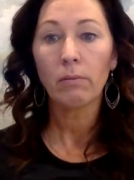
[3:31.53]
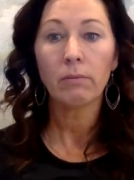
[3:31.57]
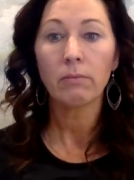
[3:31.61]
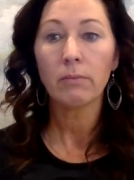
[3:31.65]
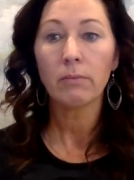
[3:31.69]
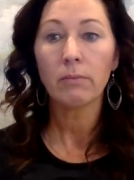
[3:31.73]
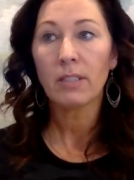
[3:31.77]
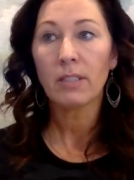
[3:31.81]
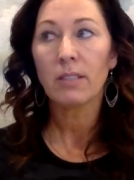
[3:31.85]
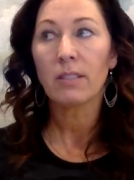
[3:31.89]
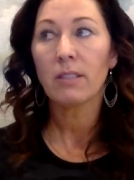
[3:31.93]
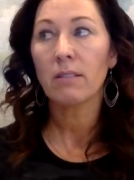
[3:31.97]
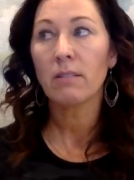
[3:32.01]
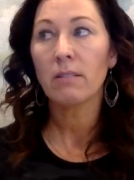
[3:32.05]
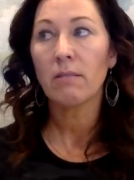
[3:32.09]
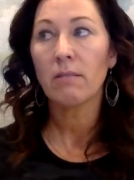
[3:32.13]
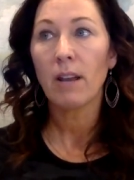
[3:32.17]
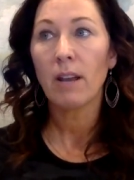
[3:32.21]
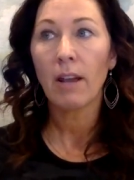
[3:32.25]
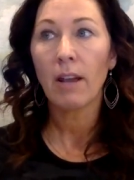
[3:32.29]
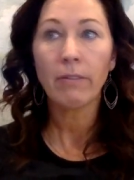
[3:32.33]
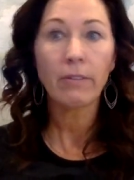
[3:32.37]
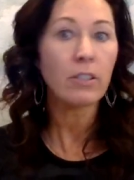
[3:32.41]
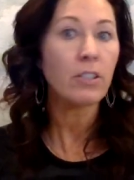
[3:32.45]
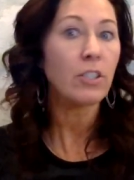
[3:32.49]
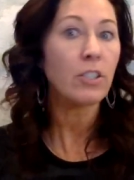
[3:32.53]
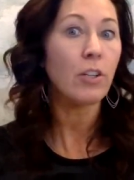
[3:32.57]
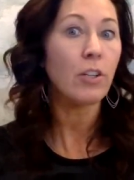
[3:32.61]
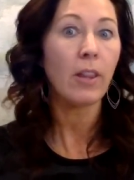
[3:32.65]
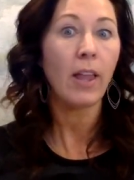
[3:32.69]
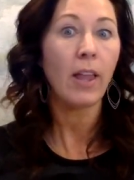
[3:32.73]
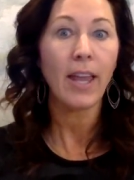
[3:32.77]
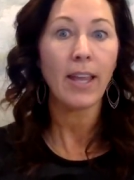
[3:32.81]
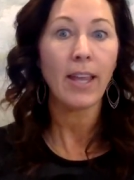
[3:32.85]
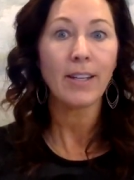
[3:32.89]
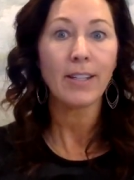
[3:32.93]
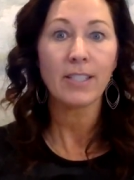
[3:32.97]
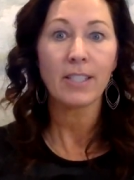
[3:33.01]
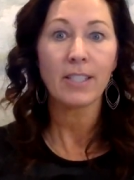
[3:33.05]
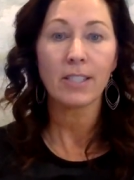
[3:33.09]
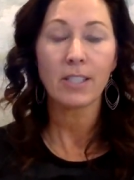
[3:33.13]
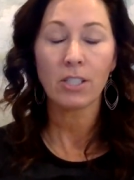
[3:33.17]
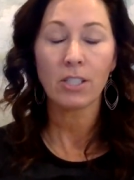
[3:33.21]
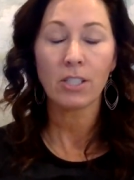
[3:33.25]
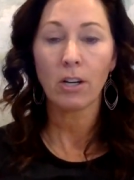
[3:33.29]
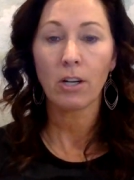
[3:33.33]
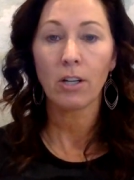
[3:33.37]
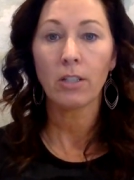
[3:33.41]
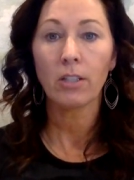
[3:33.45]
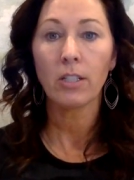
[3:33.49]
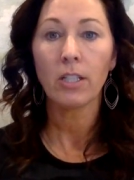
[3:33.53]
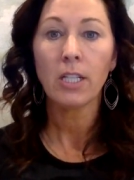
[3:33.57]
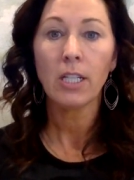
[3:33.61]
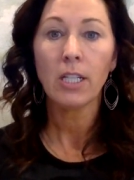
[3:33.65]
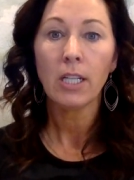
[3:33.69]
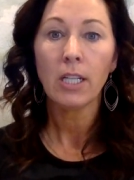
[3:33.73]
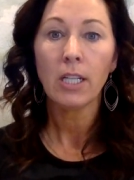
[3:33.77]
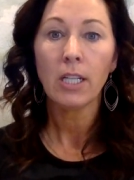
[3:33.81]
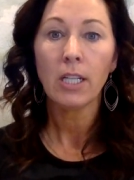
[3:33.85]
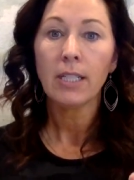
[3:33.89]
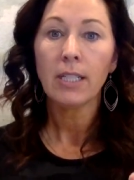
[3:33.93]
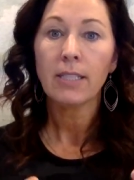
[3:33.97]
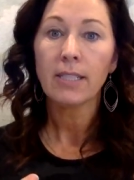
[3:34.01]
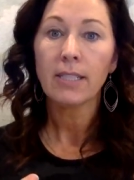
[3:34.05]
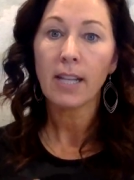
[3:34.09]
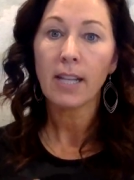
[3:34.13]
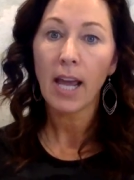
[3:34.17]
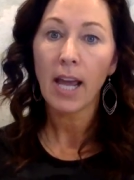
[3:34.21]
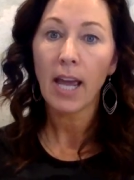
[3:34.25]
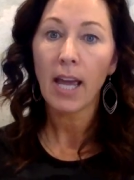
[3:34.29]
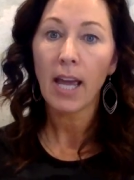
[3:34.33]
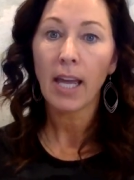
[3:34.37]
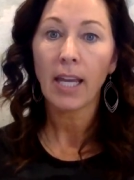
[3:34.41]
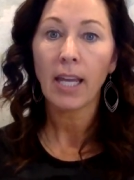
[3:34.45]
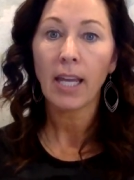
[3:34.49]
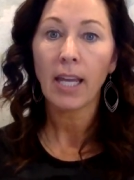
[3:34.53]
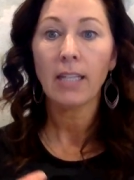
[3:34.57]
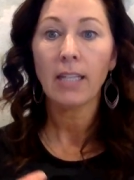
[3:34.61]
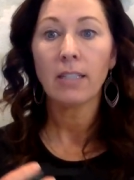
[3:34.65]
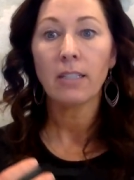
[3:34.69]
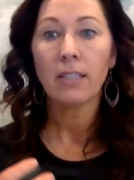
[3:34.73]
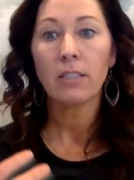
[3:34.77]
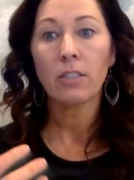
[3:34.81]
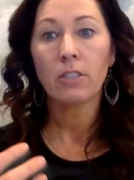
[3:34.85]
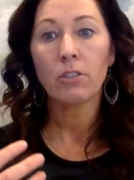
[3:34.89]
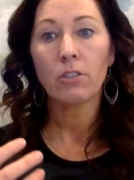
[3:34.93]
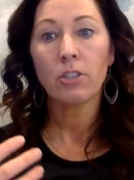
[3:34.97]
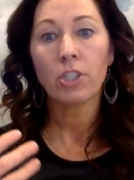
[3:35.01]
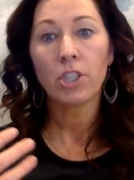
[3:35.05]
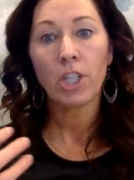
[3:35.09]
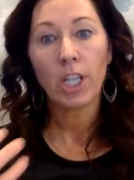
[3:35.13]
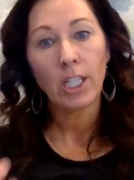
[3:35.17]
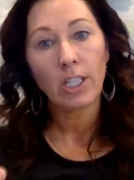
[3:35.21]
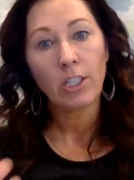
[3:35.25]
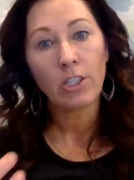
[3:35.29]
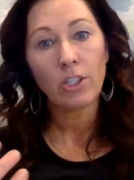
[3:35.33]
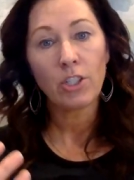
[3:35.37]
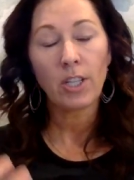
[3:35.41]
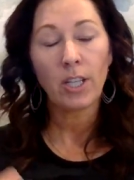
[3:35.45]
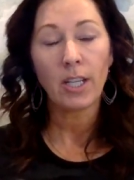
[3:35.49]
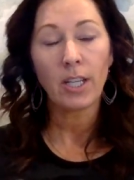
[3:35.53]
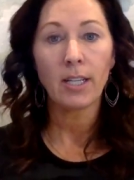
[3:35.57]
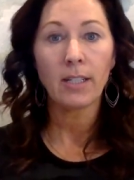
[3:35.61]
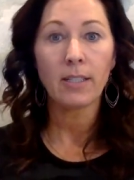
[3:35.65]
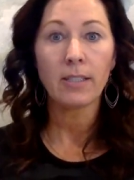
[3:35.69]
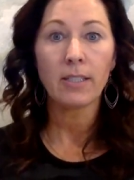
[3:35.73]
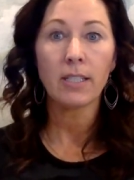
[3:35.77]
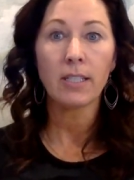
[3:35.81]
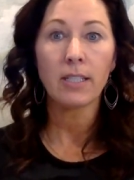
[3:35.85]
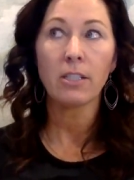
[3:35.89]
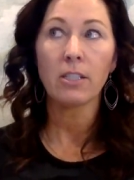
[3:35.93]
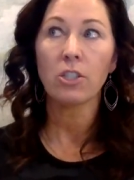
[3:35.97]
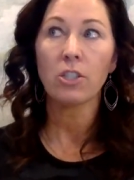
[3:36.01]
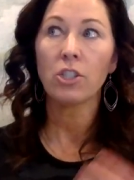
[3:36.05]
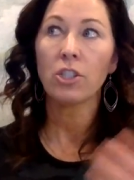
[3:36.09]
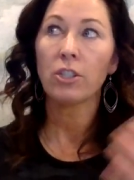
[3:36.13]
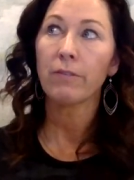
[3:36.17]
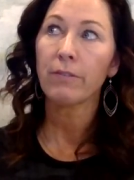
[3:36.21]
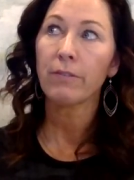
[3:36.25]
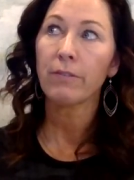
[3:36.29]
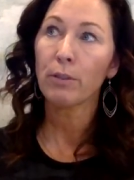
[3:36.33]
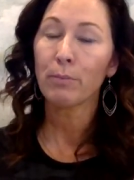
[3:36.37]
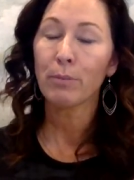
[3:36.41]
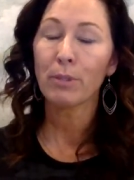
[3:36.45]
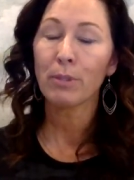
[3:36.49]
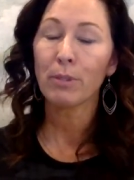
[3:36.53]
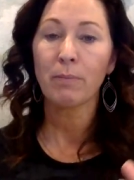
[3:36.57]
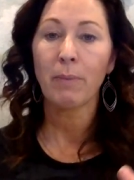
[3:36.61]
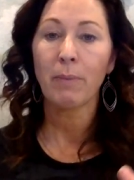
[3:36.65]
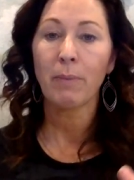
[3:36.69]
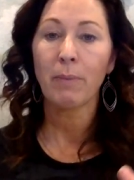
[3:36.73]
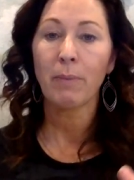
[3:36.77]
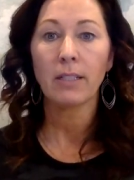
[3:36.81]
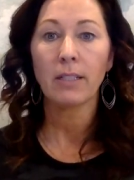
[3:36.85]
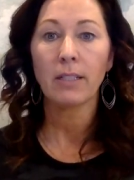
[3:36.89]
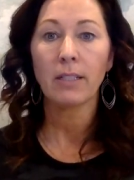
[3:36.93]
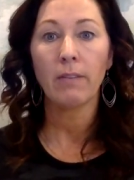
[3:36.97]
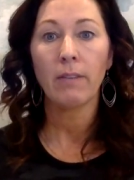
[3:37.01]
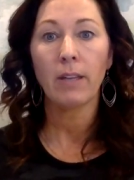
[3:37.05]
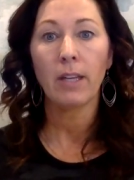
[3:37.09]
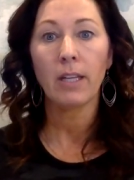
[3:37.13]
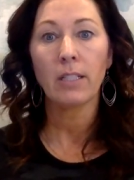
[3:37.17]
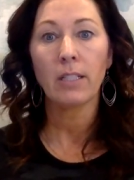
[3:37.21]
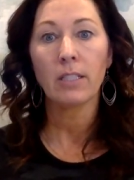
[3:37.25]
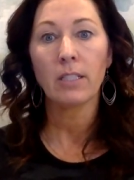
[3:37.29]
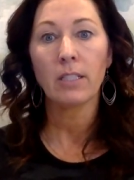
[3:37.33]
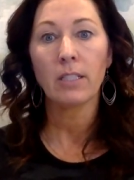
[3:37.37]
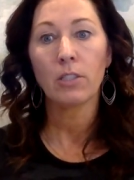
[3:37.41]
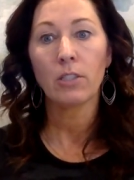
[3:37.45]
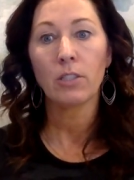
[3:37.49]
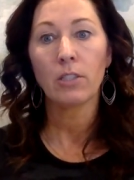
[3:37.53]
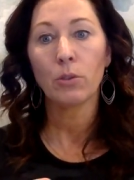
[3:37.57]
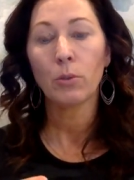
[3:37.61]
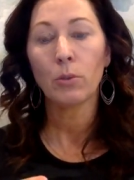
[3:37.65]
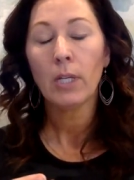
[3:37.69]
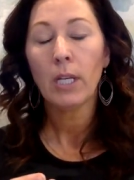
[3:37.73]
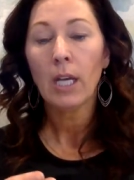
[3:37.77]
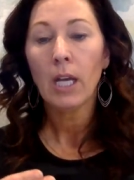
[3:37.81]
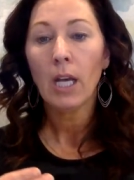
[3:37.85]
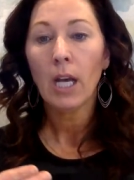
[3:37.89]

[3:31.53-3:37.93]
it's never too late to start today and to change things and to shift your perspective and to